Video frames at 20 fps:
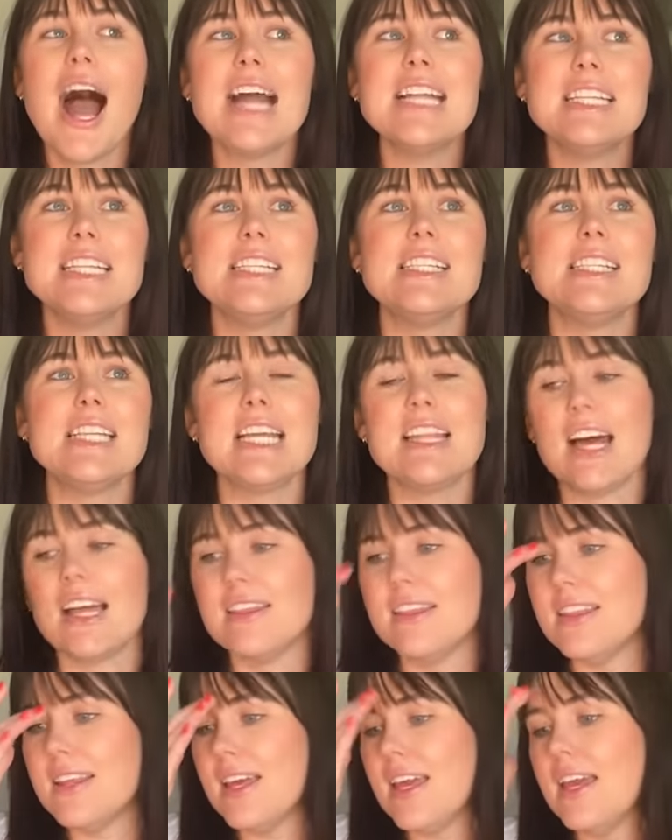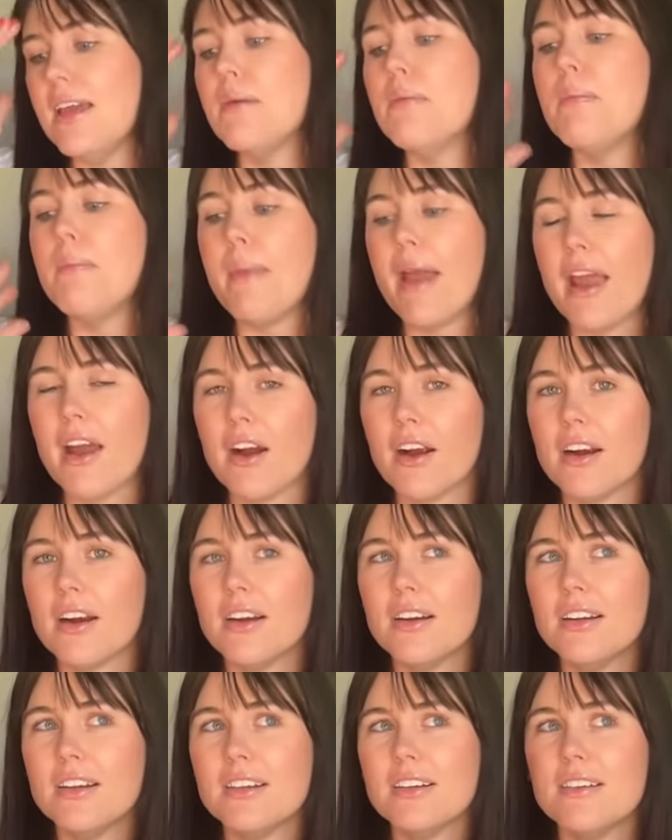I did see that the
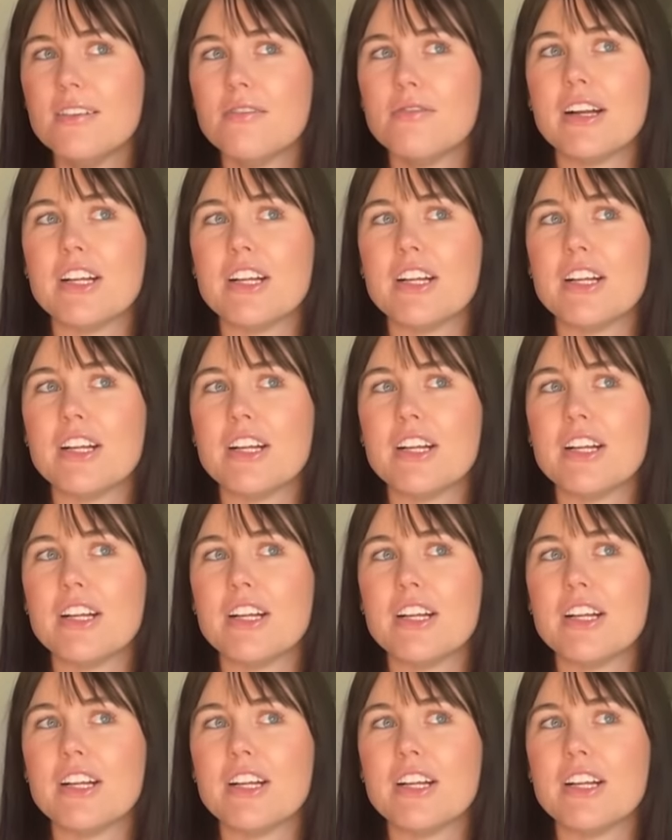mayor